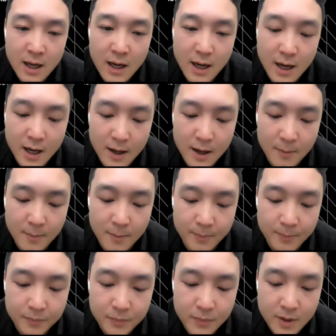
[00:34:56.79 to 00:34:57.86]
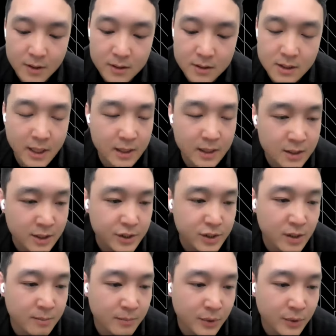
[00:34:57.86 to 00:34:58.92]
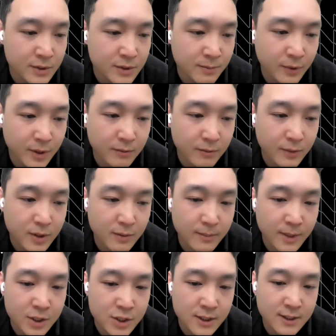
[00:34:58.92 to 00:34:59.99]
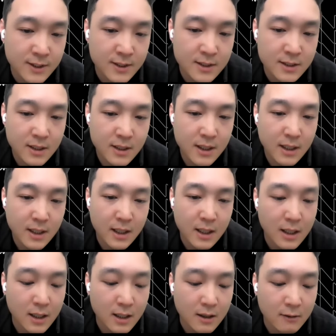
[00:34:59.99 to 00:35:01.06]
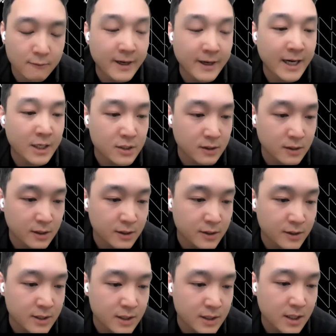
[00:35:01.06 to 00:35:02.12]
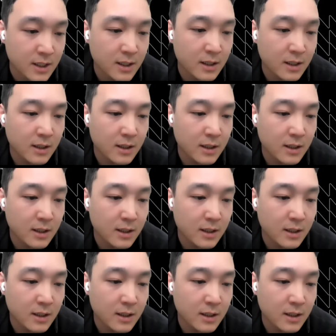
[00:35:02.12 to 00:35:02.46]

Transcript: to kind of touch on Beau's point when you mentioned financial literacy.